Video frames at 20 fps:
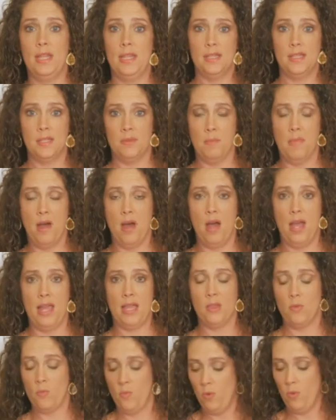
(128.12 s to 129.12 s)
this month
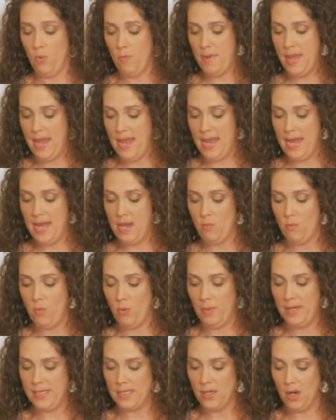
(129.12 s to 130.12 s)
will be, we'll
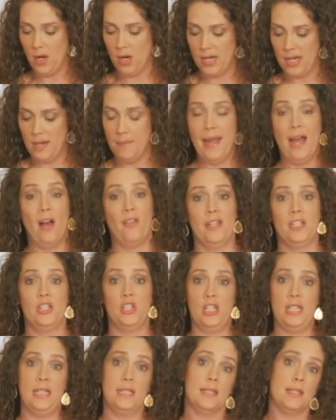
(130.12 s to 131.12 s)
be talking about that
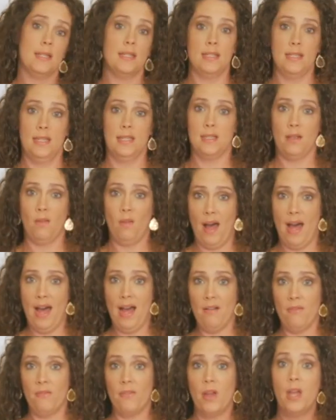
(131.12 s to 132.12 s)
Jesus is alive.